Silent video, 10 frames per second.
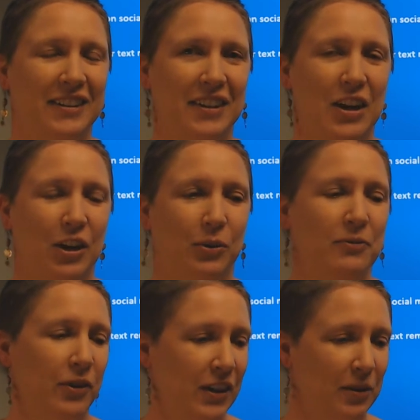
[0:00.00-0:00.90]
our group
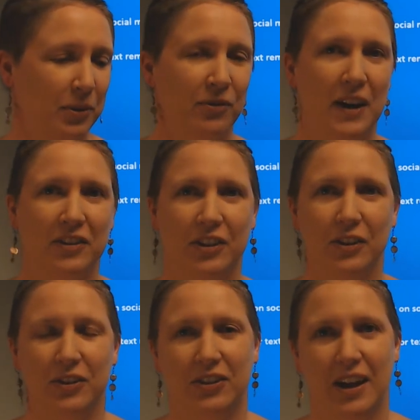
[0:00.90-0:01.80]
for young
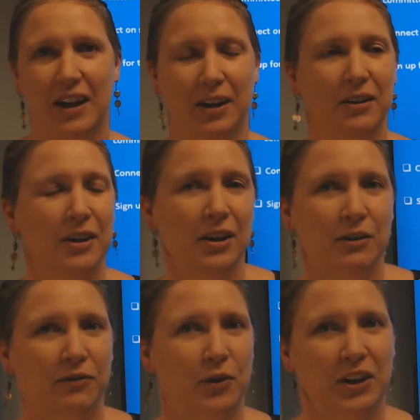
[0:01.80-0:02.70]
professionals,
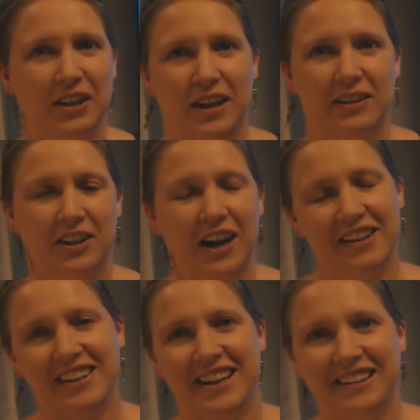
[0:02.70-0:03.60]
40 and under, and
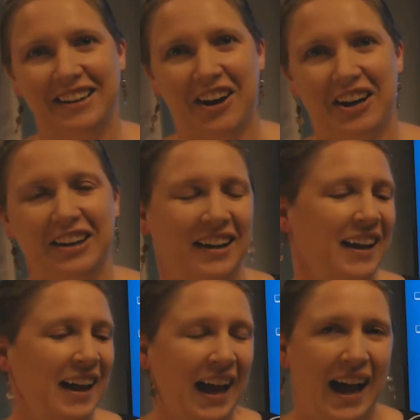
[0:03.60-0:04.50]
the young at heart.
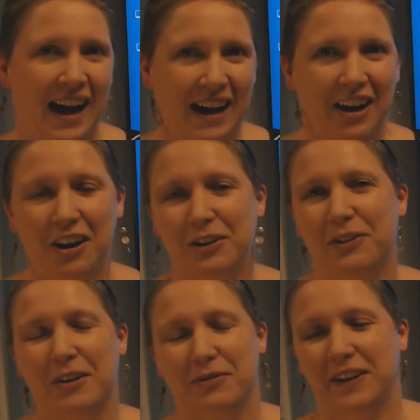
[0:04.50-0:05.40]
All of
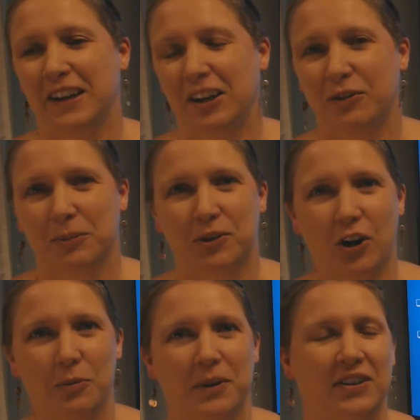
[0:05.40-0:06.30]
our affinity groups are
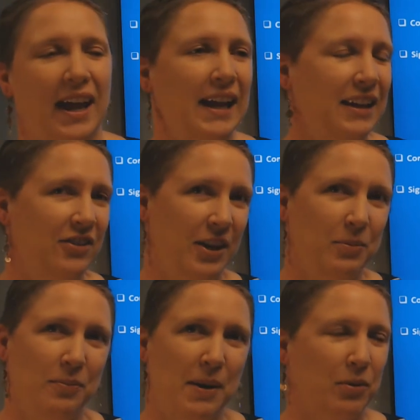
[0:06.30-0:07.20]
open to any chamber
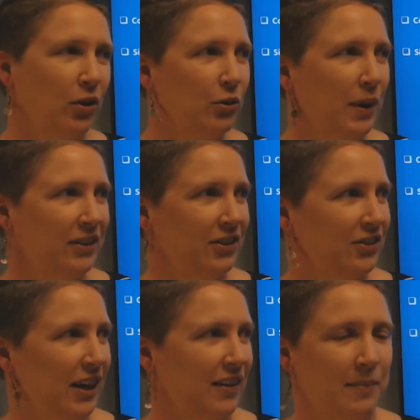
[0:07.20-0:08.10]
member who wants to
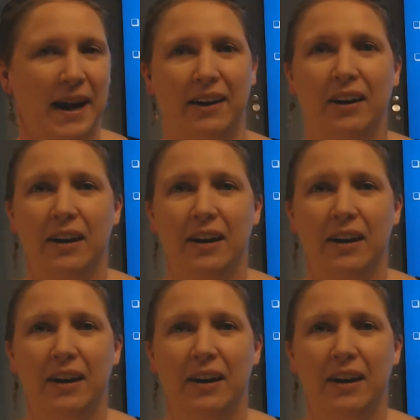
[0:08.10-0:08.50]
check them out.